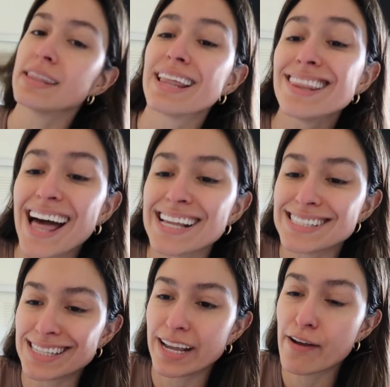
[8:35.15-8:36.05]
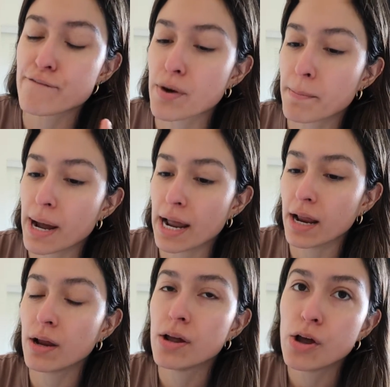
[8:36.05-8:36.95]
then the last thing from my,
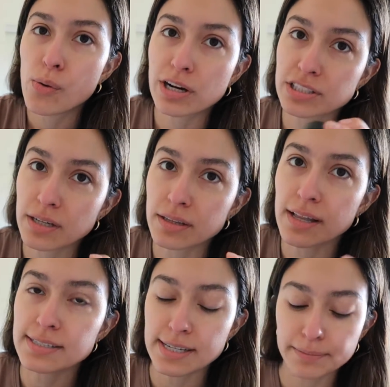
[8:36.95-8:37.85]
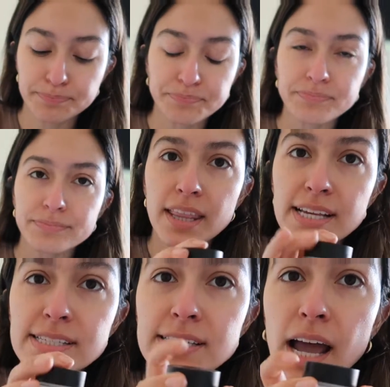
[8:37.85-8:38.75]
actually not the last thing,
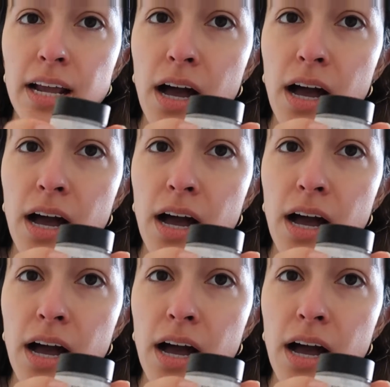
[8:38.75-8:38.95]
this I